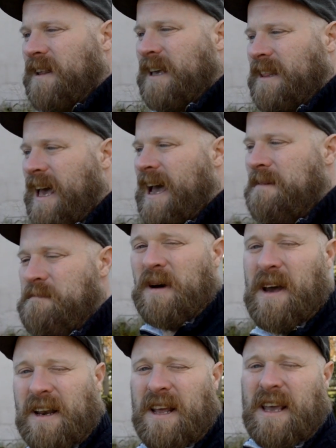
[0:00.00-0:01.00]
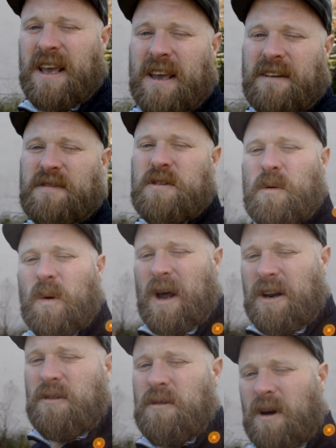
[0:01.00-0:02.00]
like that. But if you
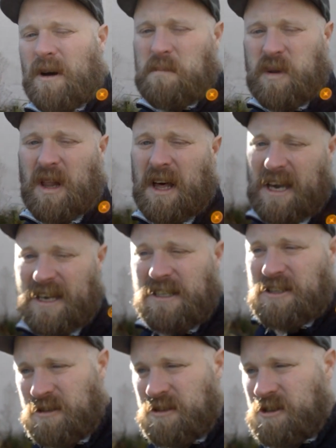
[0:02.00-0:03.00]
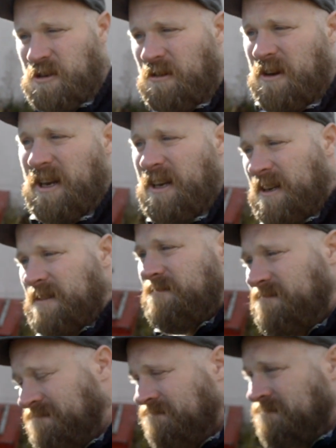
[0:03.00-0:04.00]
want to apply to join and,
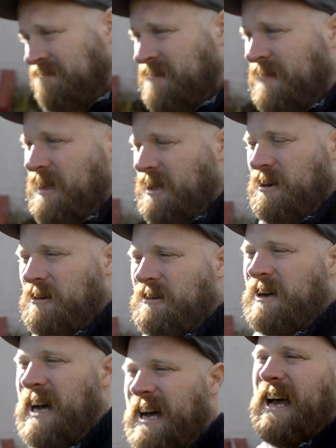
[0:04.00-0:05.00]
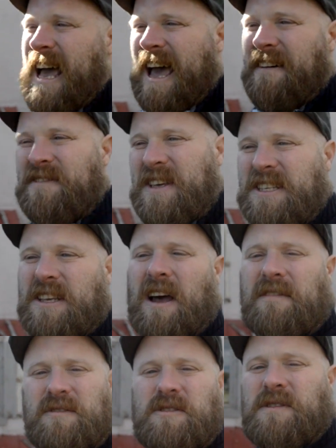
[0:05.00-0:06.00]
you know, have these
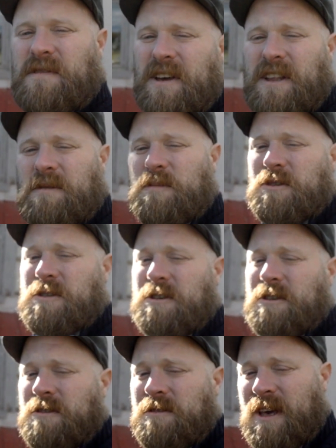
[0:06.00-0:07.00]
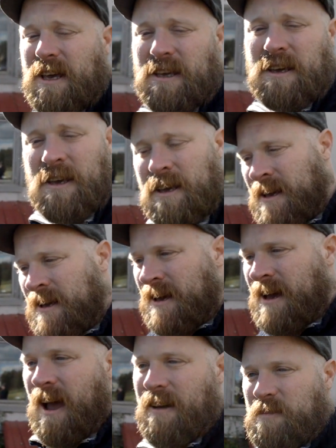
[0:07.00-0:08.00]
offers available to you that
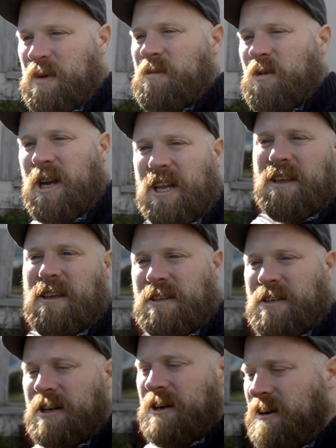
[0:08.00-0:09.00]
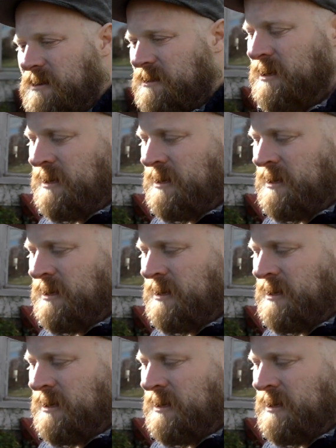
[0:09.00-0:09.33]
I've been winning this year,